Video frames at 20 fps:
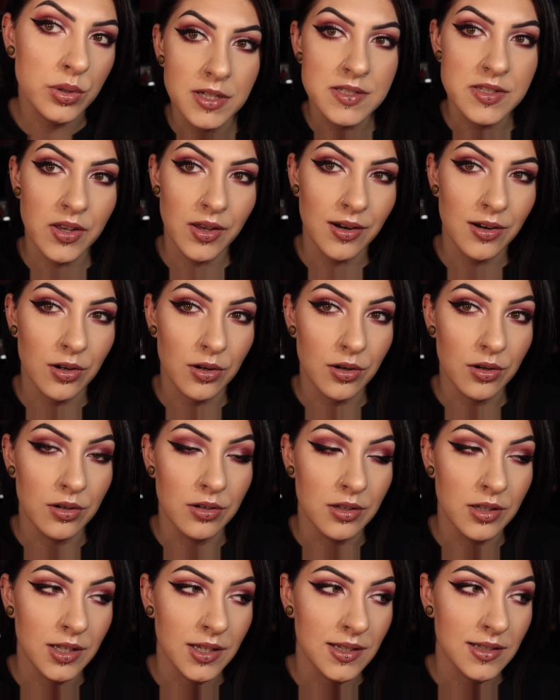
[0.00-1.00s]
It's kind of
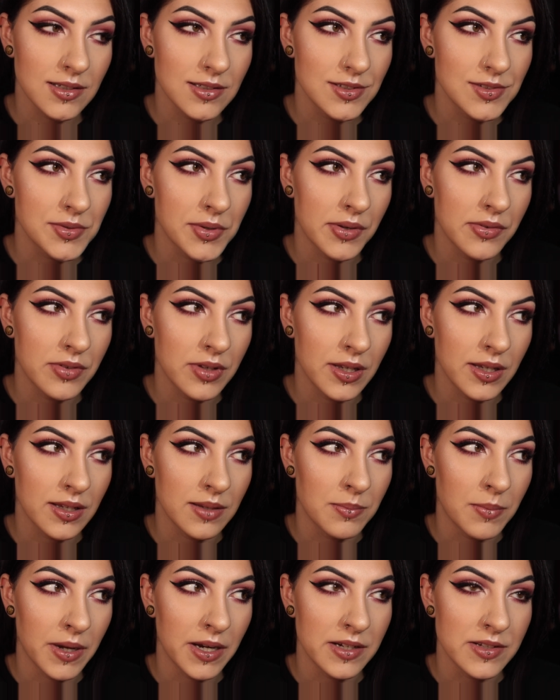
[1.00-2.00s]
early, so I feel like
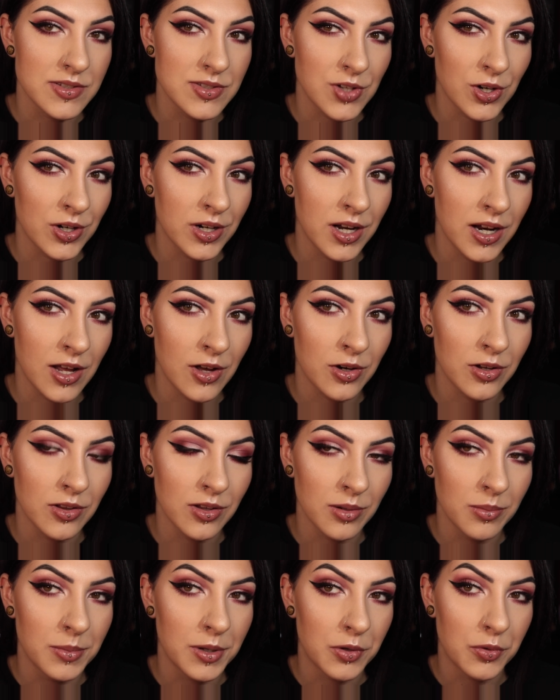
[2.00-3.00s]
it might have started out a
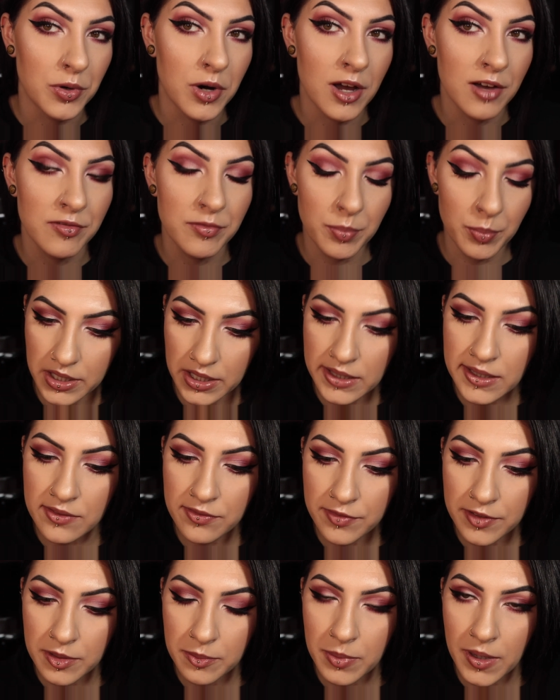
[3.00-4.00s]
little bit rough. Any
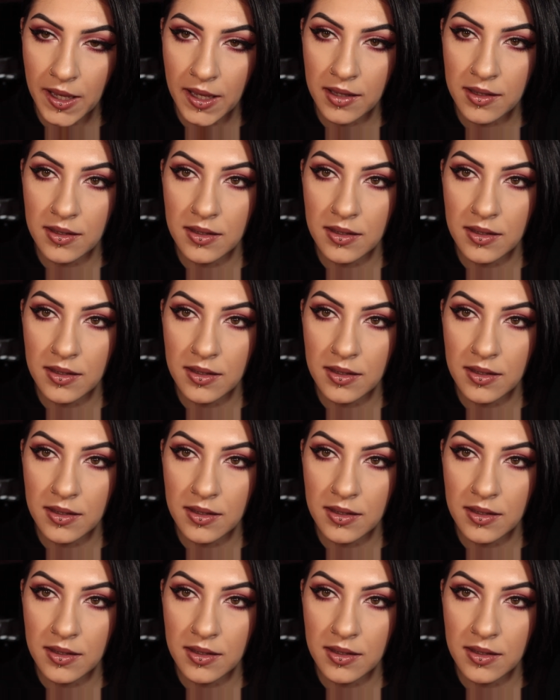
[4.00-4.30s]
feedback